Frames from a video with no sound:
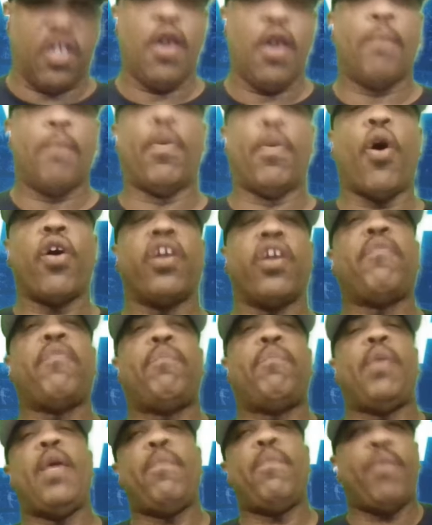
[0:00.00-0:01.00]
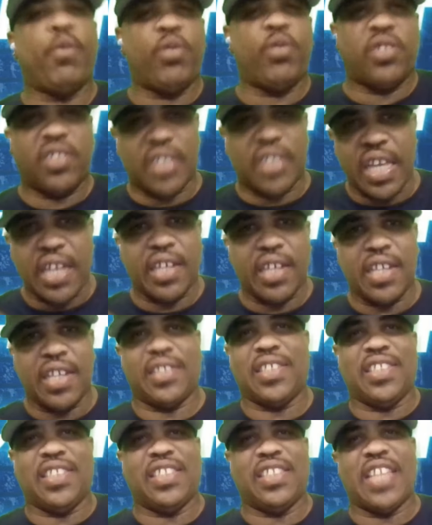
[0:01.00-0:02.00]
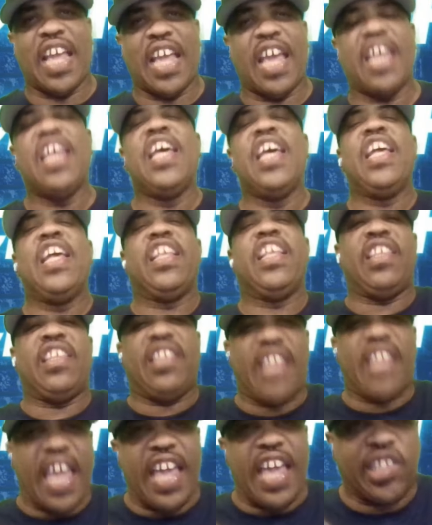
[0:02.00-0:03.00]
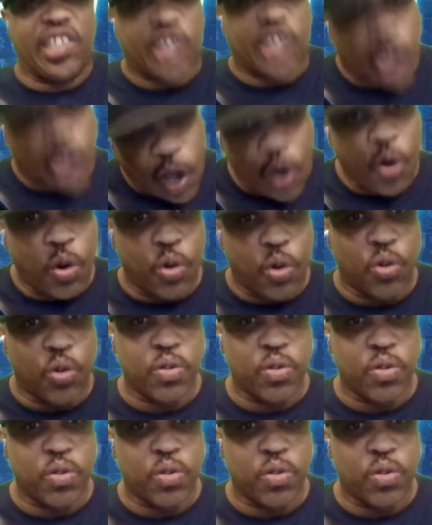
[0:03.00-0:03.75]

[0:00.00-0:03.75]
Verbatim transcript: Part of people's sickness is that they told.